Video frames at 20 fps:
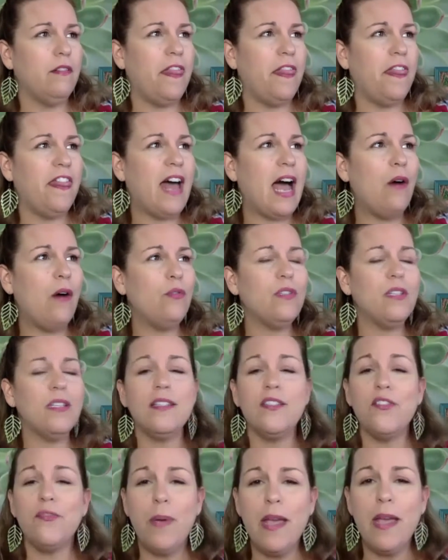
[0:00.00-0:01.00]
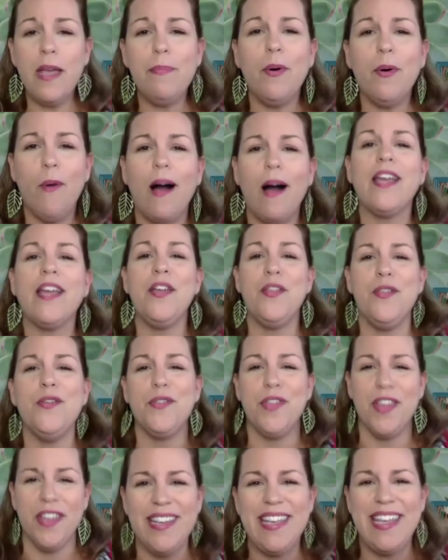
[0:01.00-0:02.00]
thousands of people walking
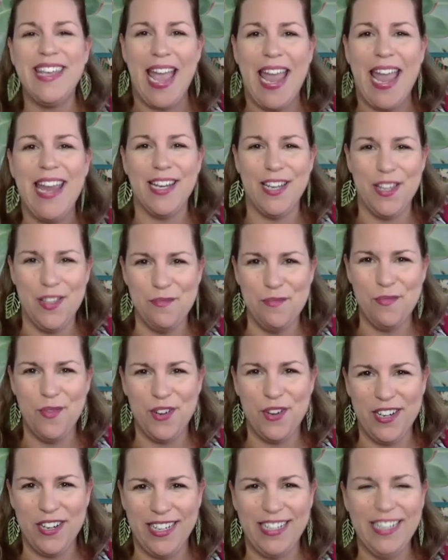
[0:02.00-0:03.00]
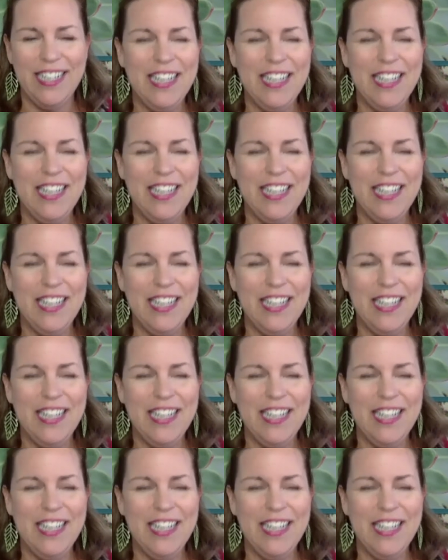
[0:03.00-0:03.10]
through the gate in the morning,